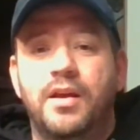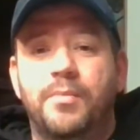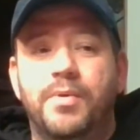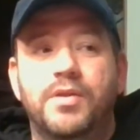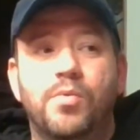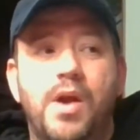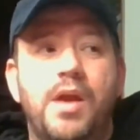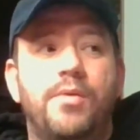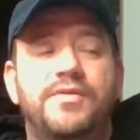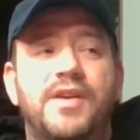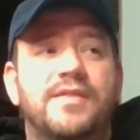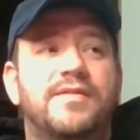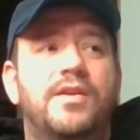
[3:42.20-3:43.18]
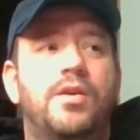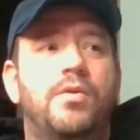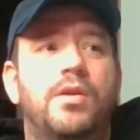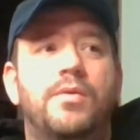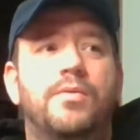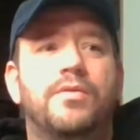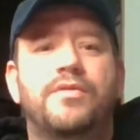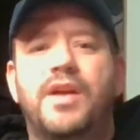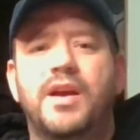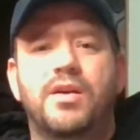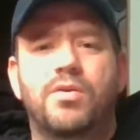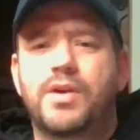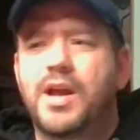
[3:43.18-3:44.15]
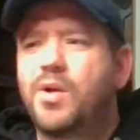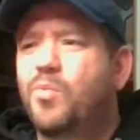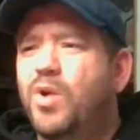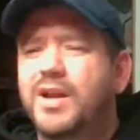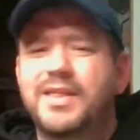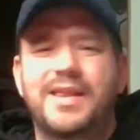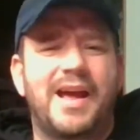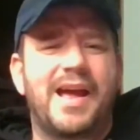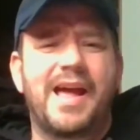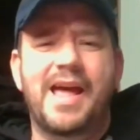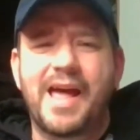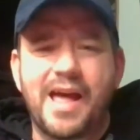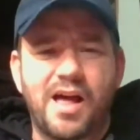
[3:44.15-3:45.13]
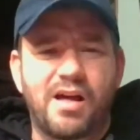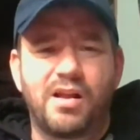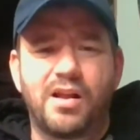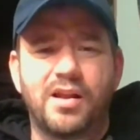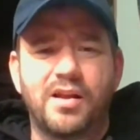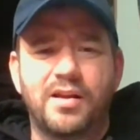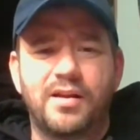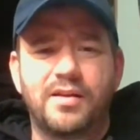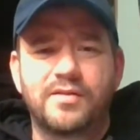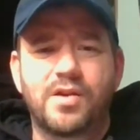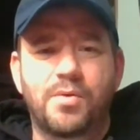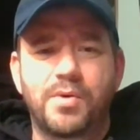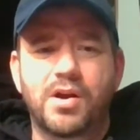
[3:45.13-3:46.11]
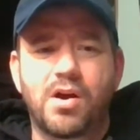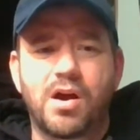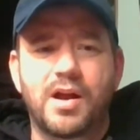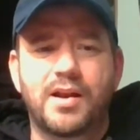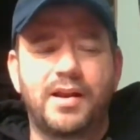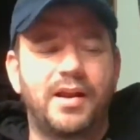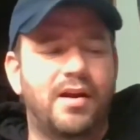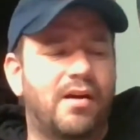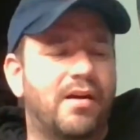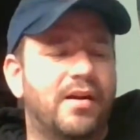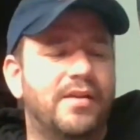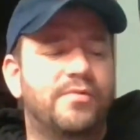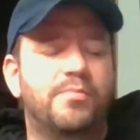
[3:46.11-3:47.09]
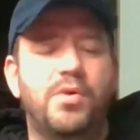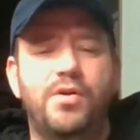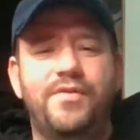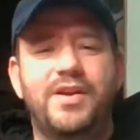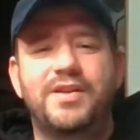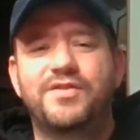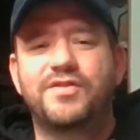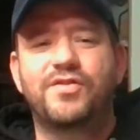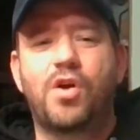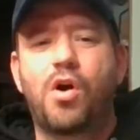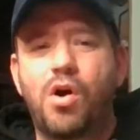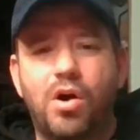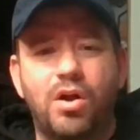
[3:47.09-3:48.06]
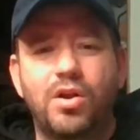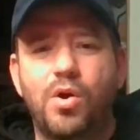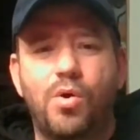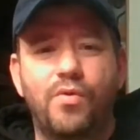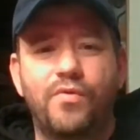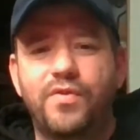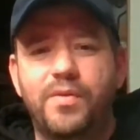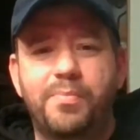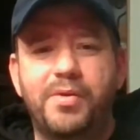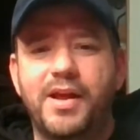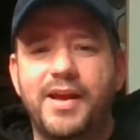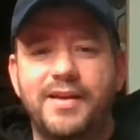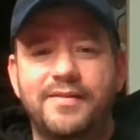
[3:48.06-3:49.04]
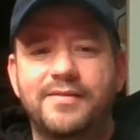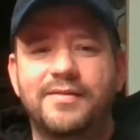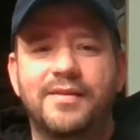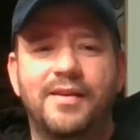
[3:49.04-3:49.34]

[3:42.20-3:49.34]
but the way it was executed it was like, okay, what the hell is going on here? This movie is just all over the place.